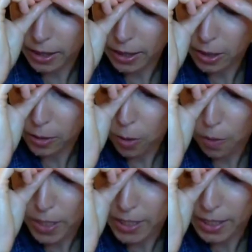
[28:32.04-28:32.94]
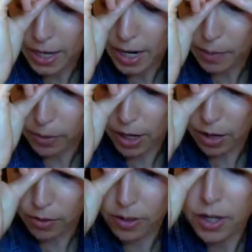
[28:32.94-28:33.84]
little piece of the
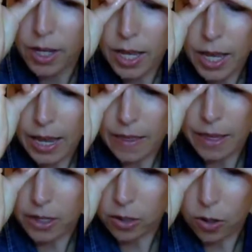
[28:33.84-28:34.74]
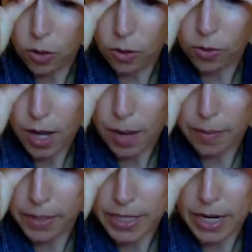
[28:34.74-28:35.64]
eyebrow, and then you go
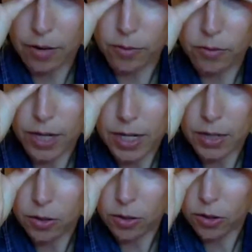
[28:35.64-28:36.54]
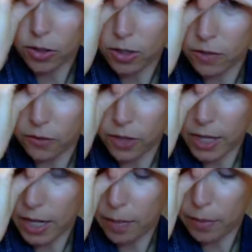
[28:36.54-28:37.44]
up and down. Okay, so you're just
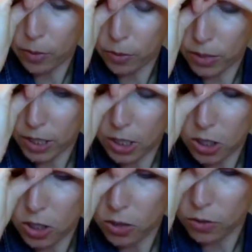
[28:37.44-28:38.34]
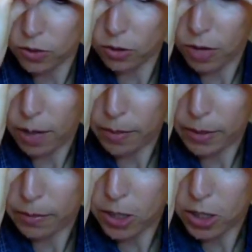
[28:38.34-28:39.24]
freeing up those tissues. Grab
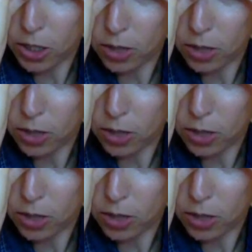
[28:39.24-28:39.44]
as much as you